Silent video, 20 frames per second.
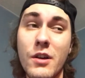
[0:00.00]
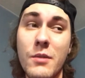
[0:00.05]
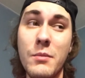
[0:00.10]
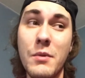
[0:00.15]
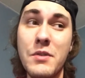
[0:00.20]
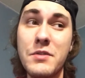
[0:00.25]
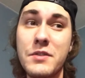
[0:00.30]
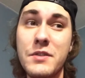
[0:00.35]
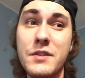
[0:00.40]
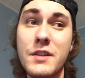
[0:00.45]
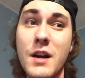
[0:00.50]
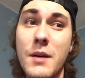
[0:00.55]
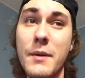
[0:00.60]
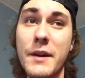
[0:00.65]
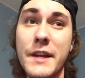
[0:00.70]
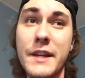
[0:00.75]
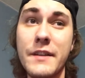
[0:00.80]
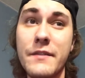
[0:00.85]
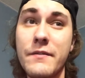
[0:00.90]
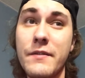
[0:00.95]
Most of the time, I
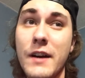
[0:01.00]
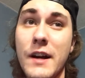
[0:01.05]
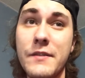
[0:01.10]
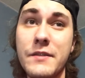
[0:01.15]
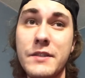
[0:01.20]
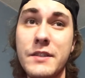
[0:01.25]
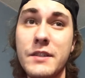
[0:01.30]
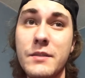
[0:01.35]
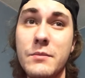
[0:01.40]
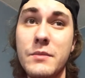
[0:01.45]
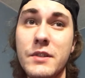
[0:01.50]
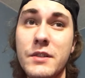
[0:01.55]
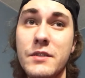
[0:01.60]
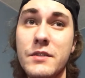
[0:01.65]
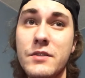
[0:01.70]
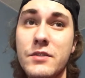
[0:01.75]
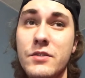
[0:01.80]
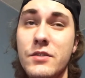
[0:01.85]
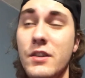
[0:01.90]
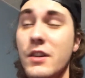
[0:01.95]
get in five to 10
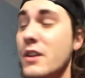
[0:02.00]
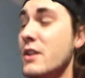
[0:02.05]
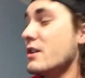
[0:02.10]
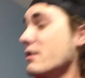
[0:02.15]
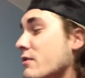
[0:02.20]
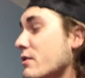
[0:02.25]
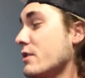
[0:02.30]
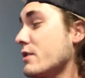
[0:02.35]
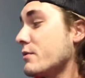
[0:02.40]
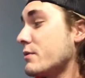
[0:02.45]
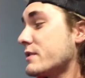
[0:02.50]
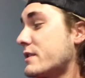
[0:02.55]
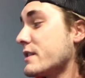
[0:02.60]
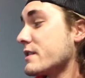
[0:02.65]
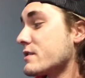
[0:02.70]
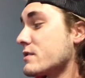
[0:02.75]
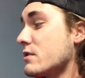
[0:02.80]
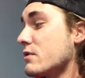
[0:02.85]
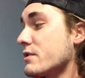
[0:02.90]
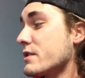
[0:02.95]
minutes. Really, what
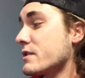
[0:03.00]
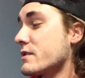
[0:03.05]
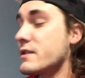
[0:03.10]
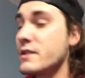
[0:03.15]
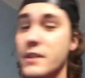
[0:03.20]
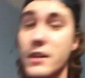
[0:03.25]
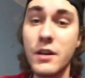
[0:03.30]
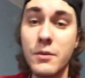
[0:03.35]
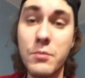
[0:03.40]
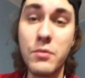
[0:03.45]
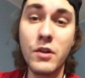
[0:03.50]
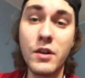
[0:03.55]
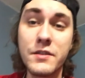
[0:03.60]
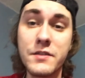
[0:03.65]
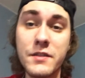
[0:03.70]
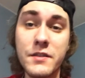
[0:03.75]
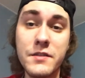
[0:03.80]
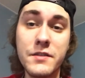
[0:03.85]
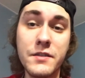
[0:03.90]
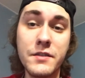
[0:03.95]
takes long is the uh,
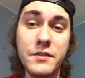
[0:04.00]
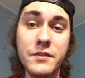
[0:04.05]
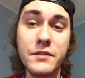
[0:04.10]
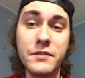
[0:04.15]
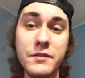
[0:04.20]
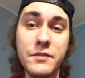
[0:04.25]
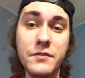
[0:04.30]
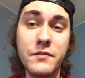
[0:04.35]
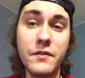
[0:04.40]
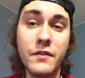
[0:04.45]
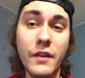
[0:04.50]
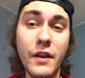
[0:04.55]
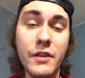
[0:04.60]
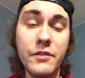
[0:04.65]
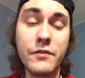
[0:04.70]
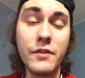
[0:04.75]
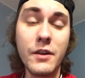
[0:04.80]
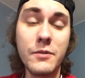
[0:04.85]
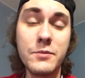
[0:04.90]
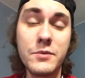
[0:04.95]
processings,
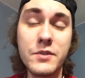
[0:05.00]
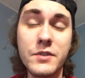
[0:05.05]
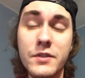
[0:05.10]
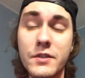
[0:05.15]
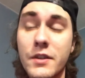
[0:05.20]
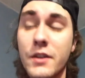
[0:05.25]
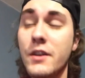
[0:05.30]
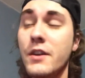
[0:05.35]
last 5%.